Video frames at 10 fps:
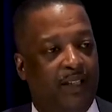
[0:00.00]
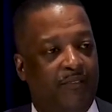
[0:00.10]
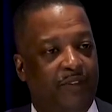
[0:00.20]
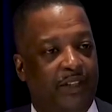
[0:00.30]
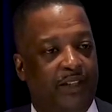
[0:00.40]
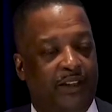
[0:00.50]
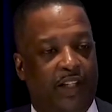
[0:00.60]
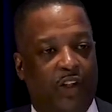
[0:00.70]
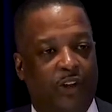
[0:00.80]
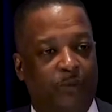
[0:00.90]
If you can
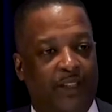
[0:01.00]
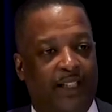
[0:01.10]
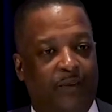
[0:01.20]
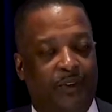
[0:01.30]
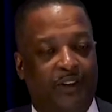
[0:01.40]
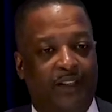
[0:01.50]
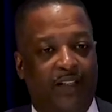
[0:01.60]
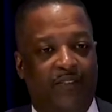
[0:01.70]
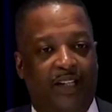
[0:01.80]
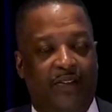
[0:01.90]
indulge me, I would
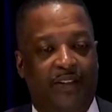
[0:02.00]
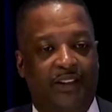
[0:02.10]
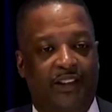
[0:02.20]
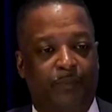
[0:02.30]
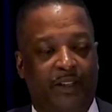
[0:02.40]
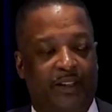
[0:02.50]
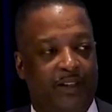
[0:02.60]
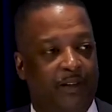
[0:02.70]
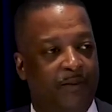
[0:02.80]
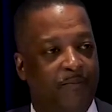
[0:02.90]
say that this
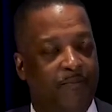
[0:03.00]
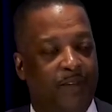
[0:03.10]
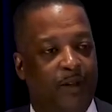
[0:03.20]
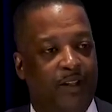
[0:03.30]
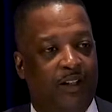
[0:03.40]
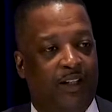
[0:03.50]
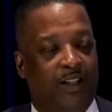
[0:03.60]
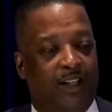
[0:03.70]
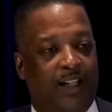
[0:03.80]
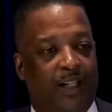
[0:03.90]
speaker
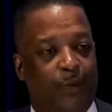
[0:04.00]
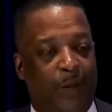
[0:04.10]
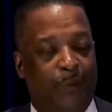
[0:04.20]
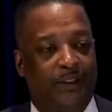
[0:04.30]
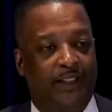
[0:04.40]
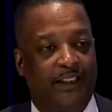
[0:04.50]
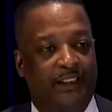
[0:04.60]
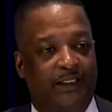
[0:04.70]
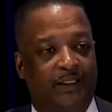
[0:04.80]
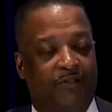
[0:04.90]

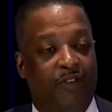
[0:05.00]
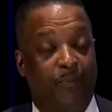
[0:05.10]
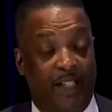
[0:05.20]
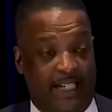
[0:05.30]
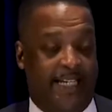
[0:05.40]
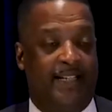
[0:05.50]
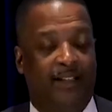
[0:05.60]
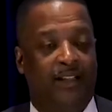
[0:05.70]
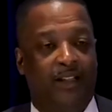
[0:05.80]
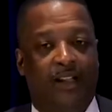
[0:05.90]
represents, for me,
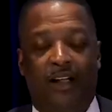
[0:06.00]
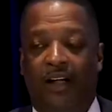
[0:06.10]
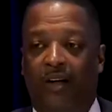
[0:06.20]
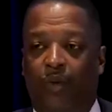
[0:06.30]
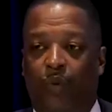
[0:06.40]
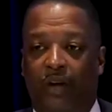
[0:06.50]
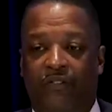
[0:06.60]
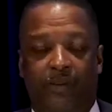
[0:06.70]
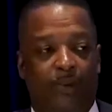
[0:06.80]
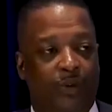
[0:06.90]
one
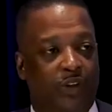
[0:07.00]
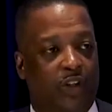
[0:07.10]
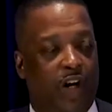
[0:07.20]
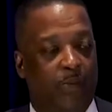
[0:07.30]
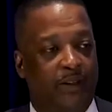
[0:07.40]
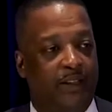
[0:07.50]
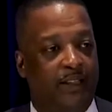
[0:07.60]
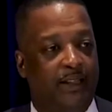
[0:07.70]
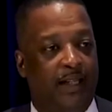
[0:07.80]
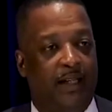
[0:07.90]
of the most common
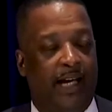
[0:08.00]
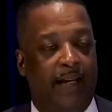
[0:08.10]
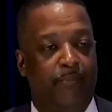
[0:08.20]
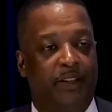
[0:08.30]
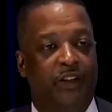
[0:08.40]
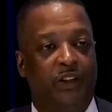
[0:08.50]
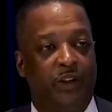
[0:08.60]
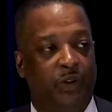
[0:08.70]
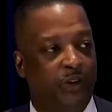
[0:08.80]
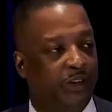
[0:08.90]
and
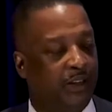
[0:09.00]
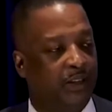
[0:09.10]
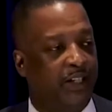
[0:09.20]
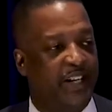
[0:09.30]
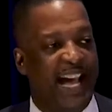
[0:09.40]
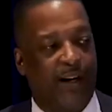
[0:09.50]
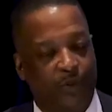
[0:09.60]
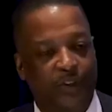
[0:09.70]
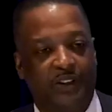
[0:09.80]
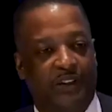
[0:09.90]
misused
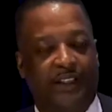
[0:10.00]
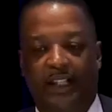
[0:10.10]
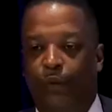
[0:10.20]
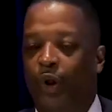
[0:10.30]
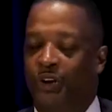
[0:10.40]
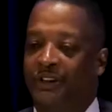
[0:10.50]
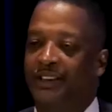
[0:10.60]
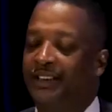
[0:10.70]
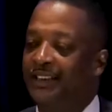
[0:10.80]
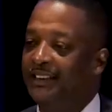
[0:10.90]
nouns in
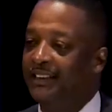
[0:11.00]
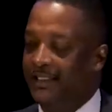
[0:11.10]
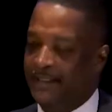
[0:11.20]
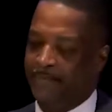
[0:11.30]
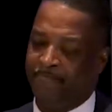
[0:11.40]
Washington, D.C.